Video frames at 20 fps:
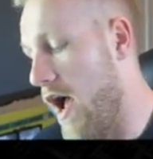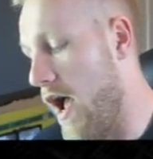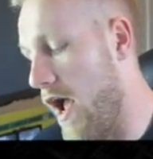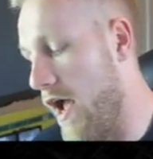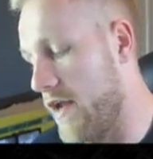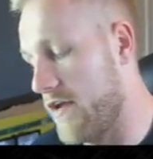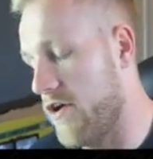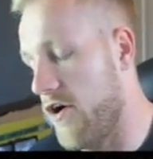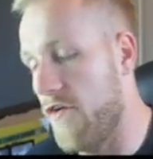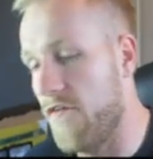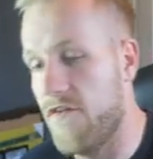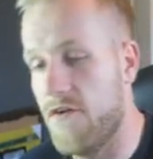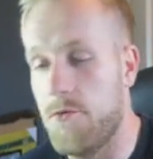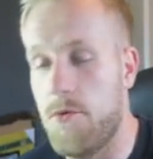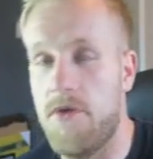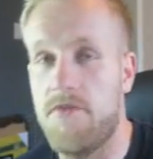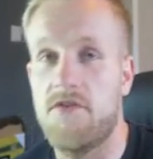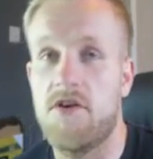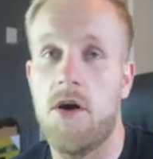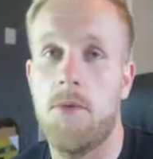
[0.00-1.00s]
And hopefully
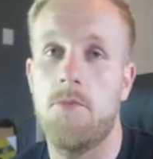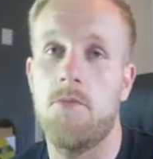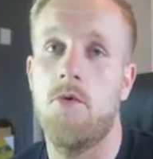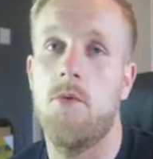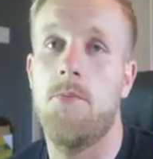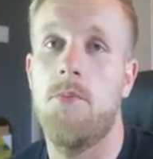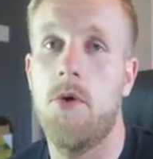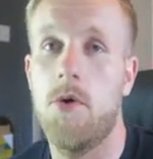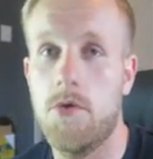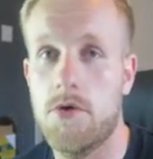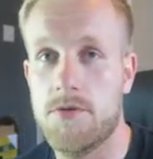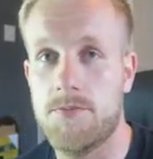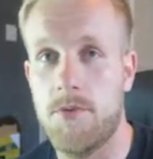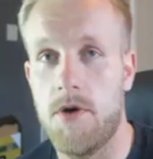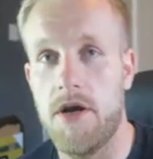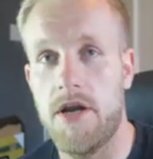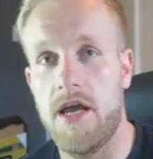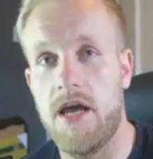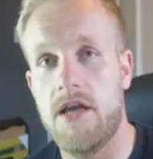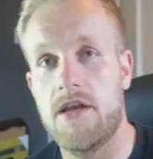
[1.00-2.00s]
we'll have a couple more pulls
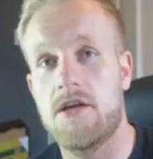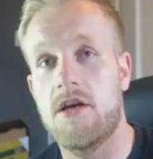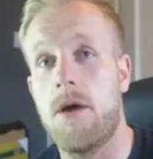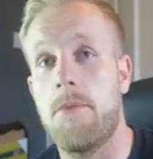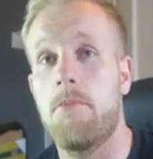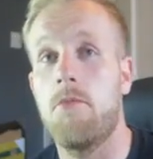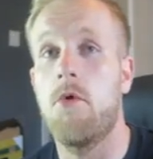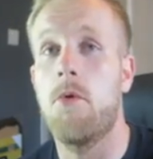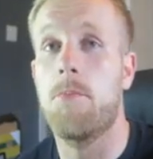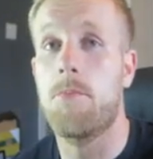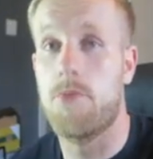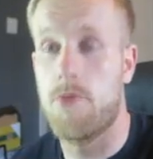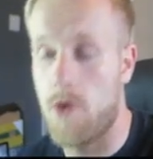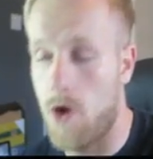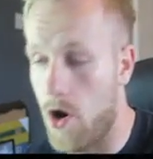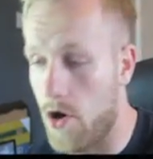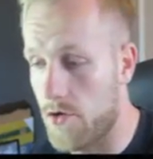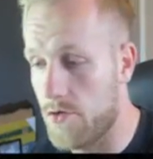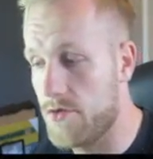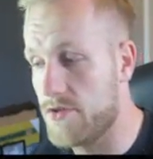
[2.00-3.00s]
by then, a couple more
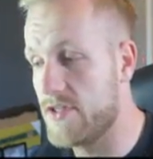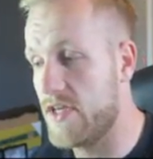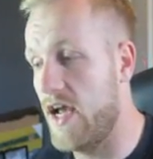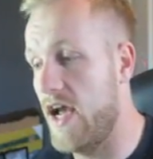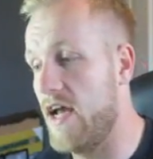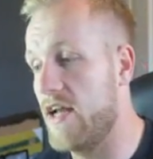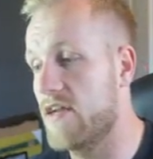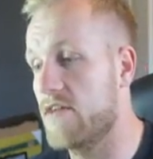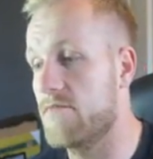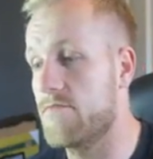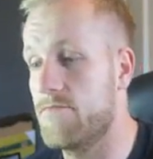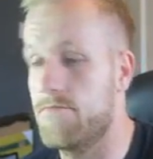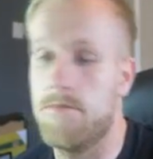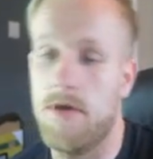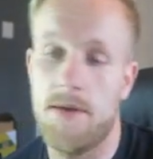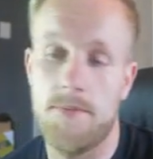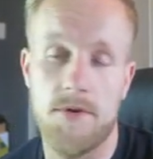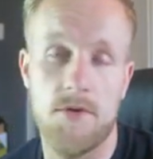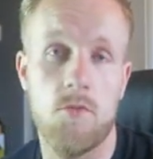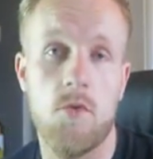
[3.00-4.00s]
pros, and
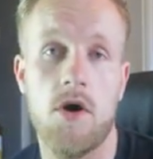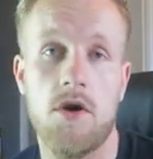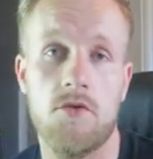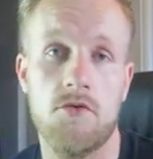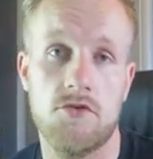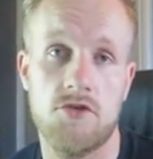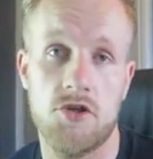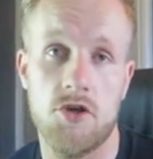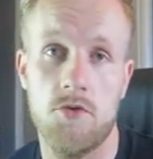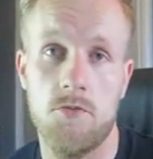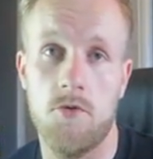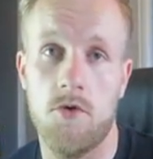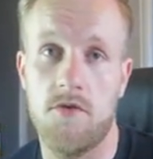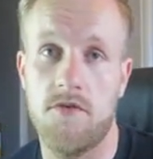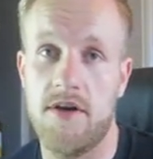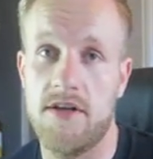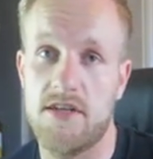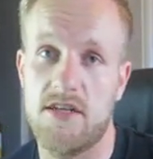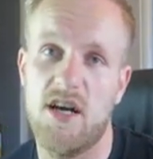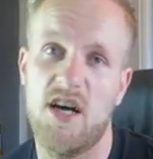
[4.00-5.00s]
maybe 1 or 2 more
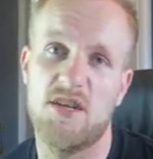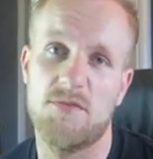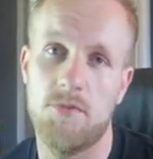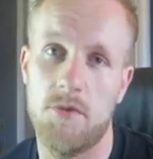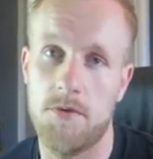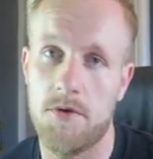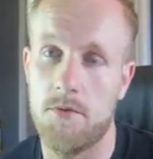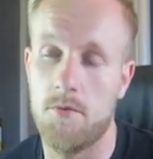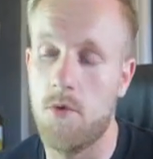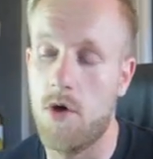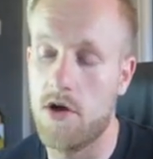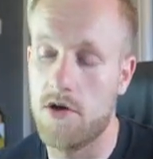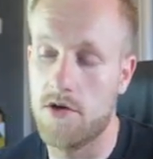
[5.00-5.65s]
event cards. Probably